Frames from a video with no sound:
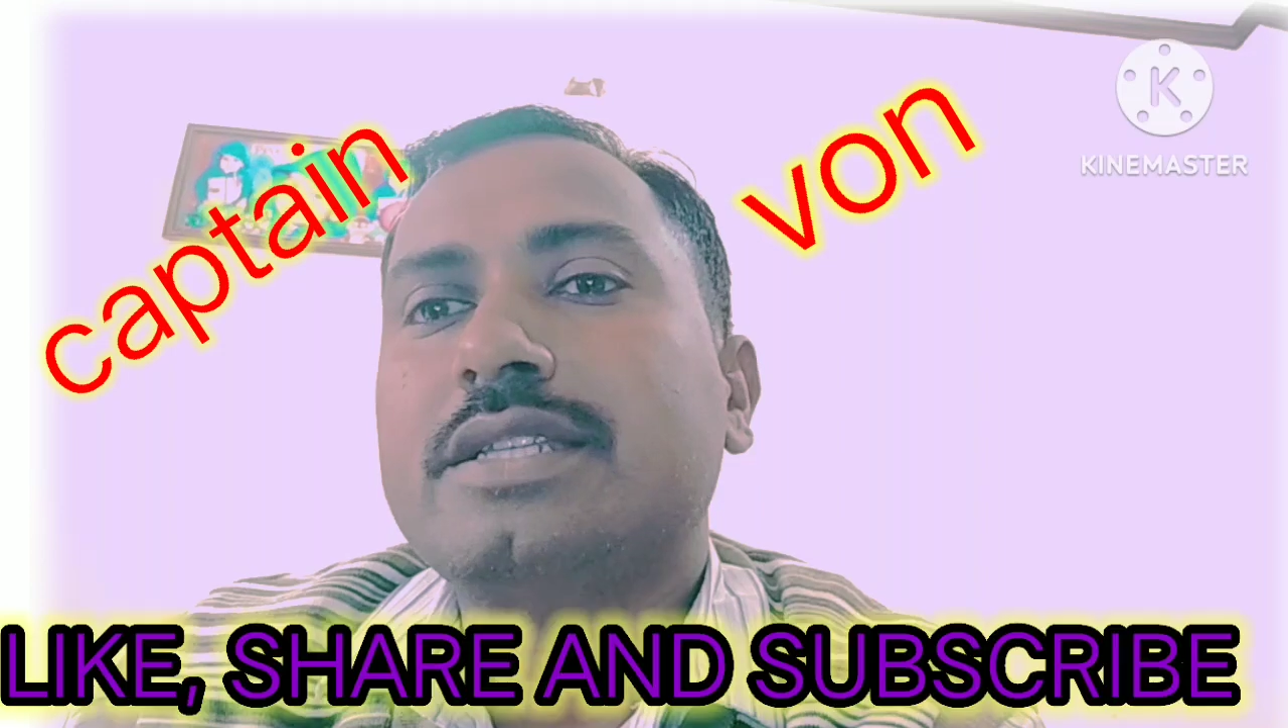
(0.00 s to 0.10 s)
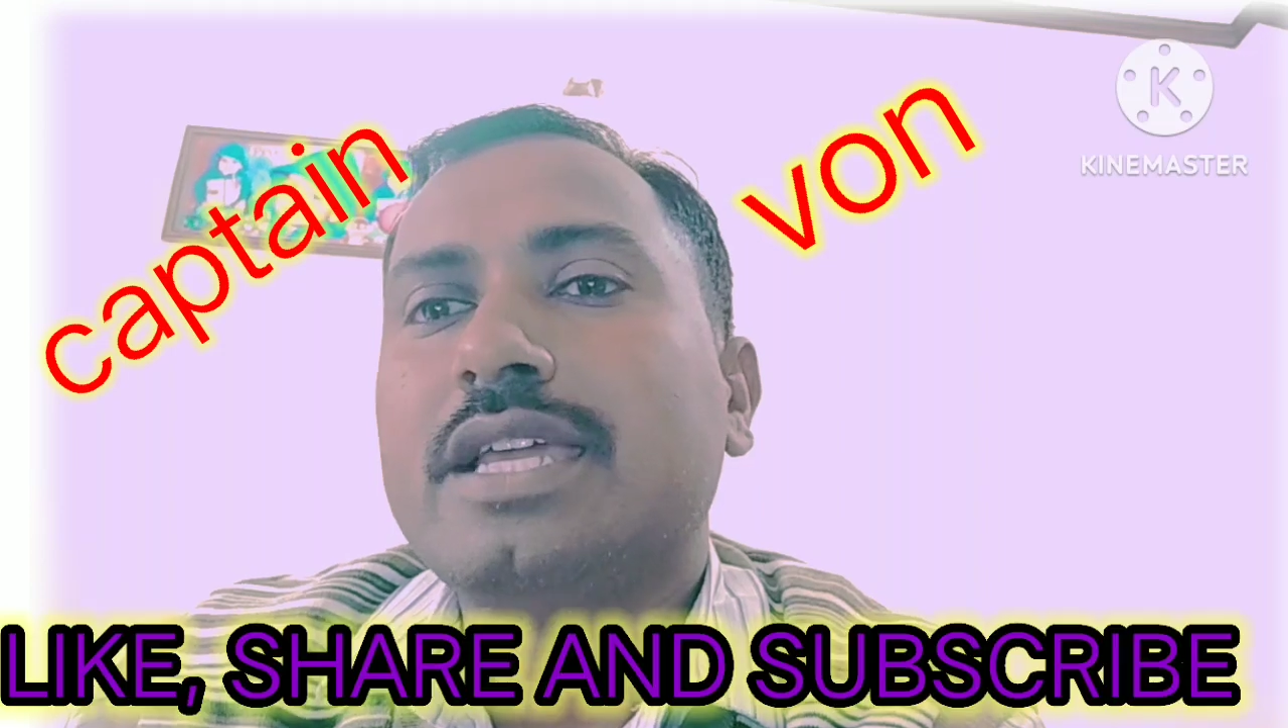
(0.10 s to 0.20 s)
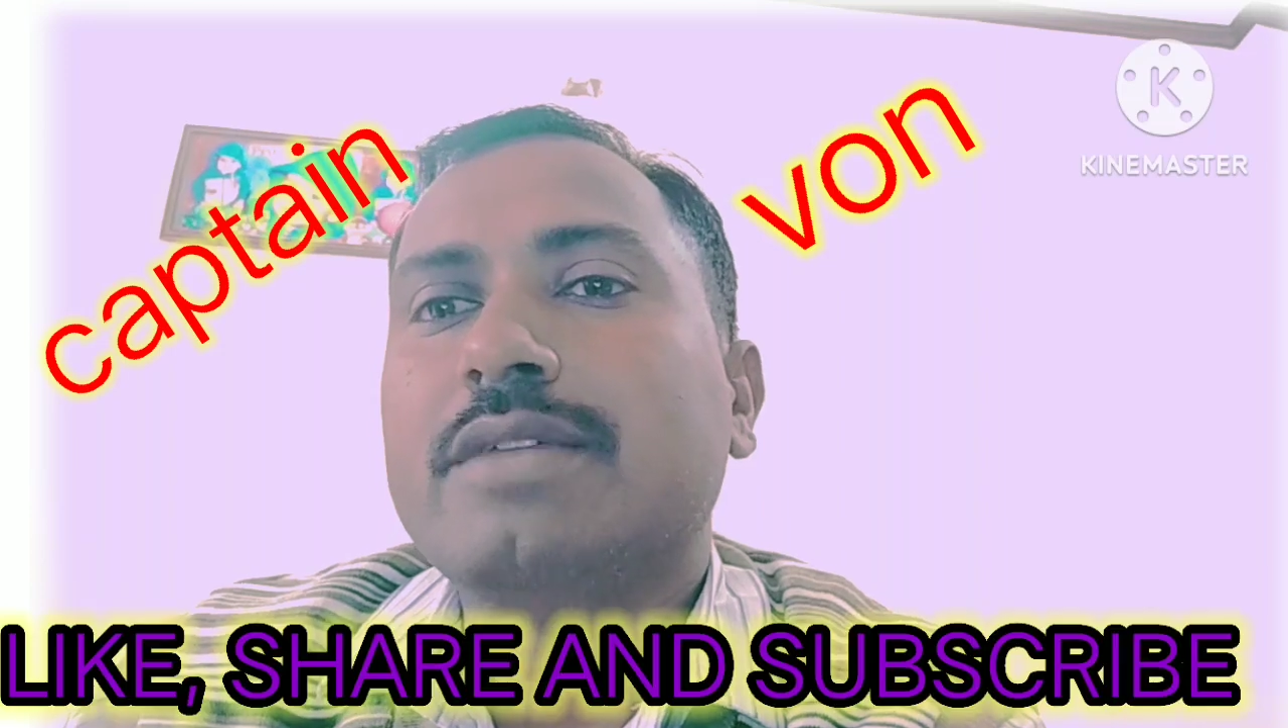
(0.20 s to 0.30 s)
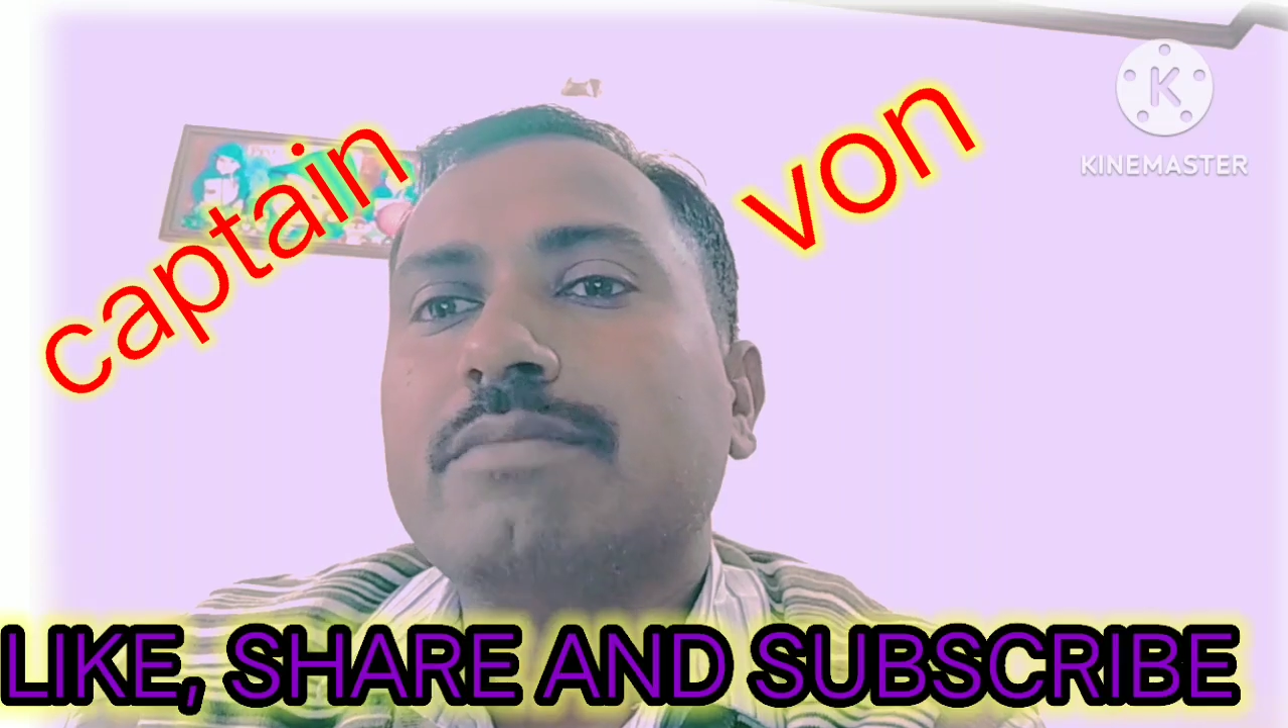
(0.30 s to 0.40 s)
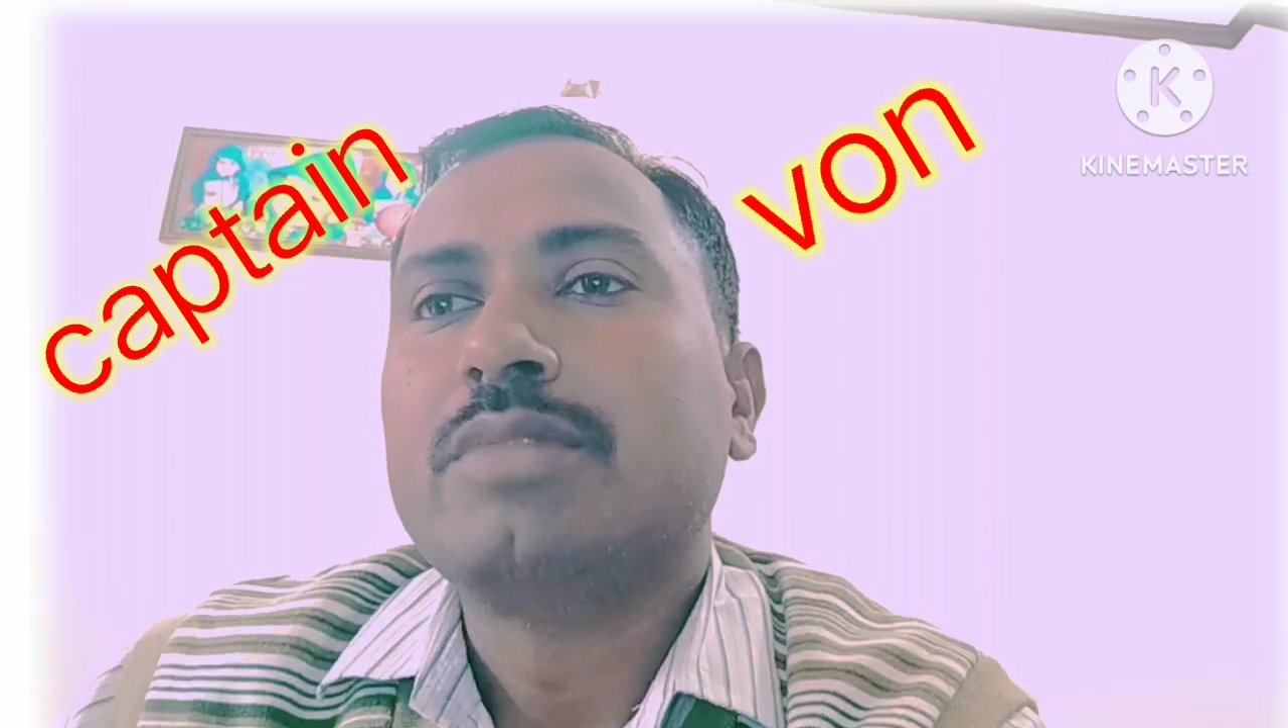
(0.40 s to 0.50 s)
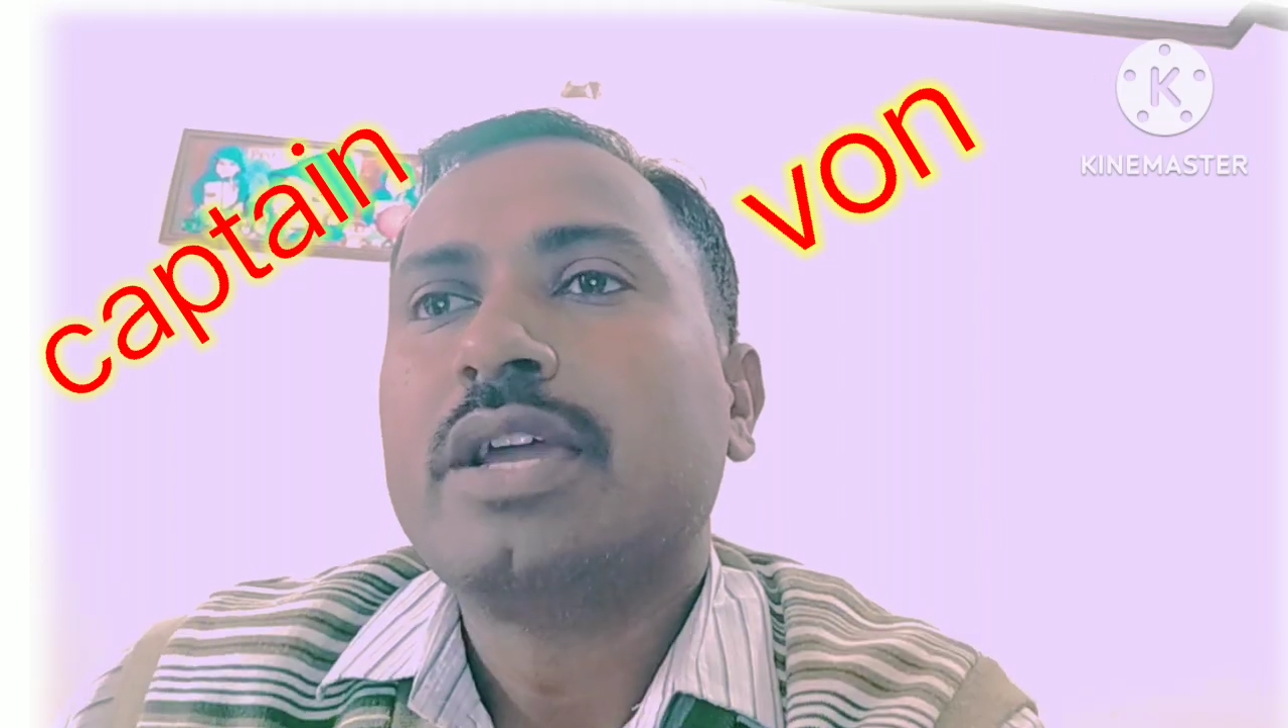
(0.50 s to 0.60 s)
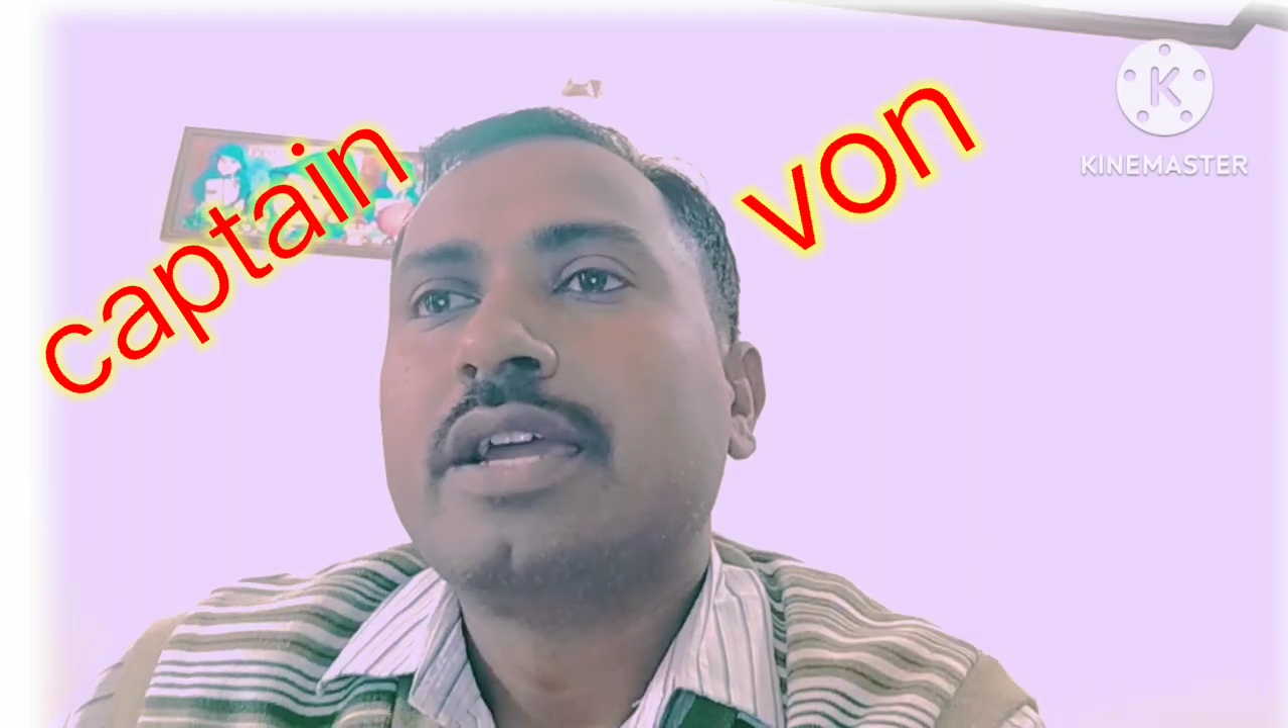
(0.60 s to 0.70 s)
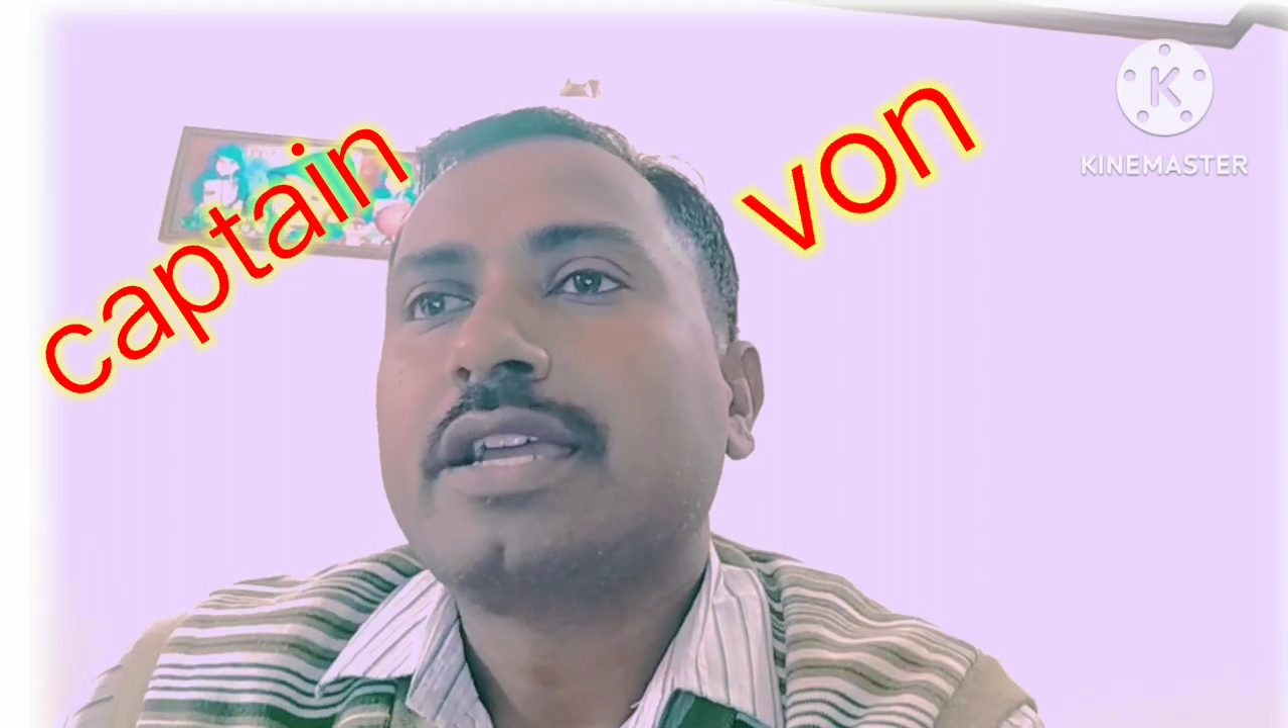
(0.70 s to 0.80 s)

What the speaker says: name